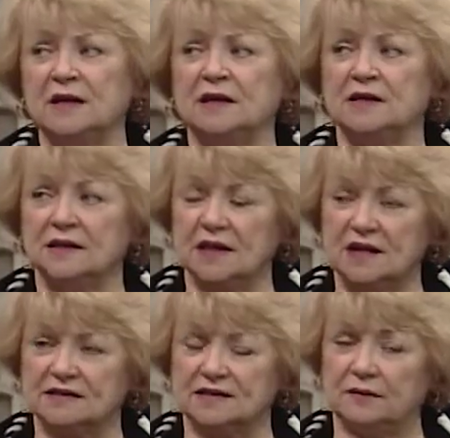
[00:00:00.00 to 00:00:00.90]
and
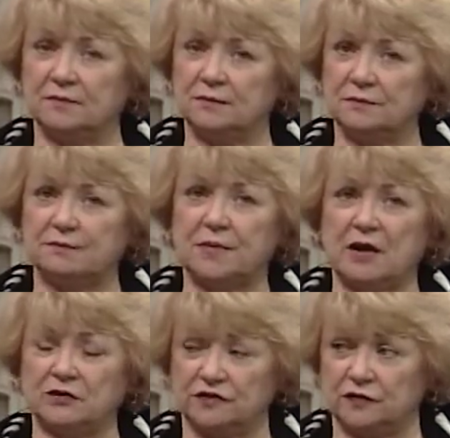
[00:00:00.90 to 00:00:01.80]
it, some
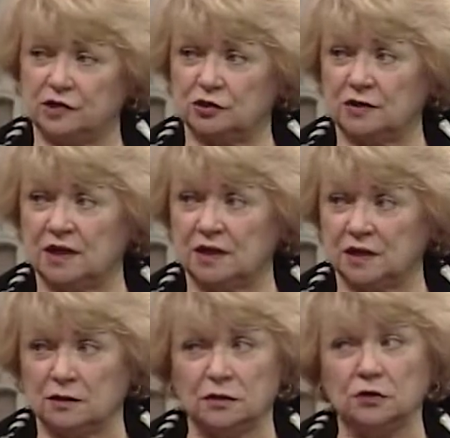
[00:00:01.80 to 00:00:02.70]
powers of attorney can
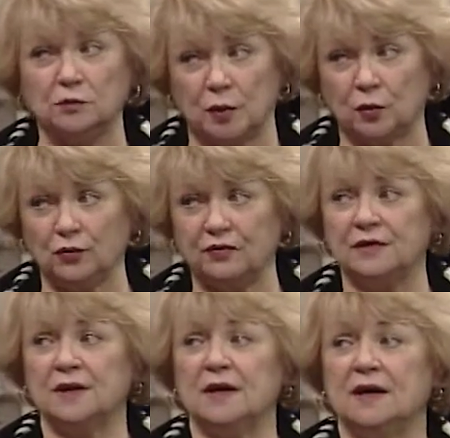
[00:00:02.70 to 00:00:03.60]
include both,
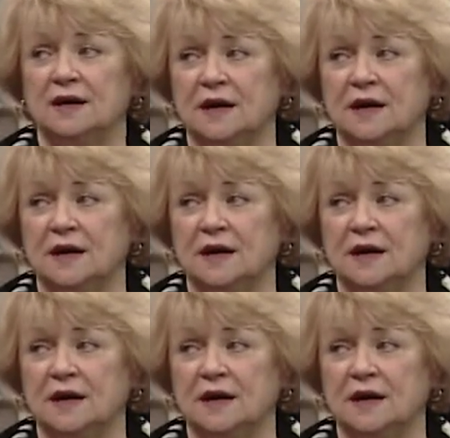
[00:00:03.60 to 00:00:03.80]
mm-hmm.